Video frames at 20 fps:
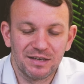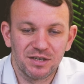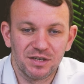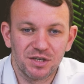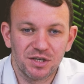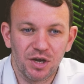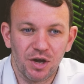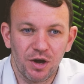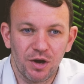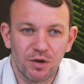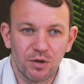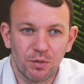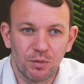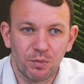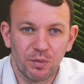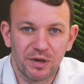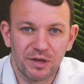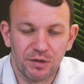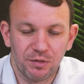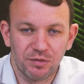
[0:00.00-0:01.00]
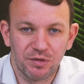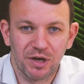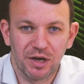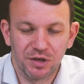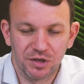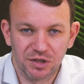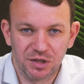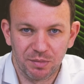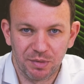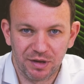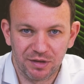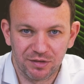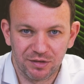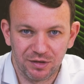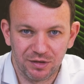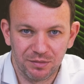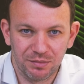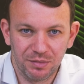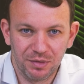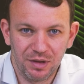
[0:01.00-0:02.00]
to turn on when you touch the
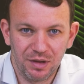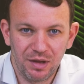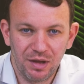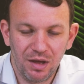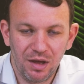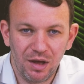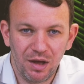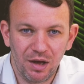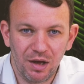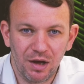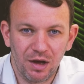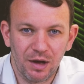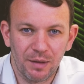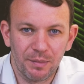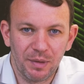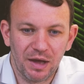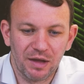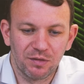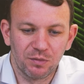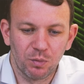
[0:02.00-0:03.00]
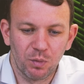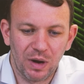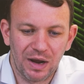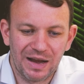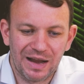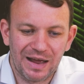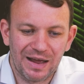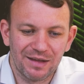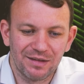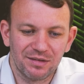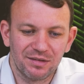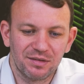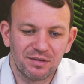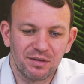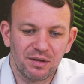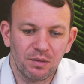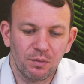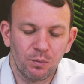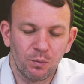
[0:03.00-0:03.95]
button, as well as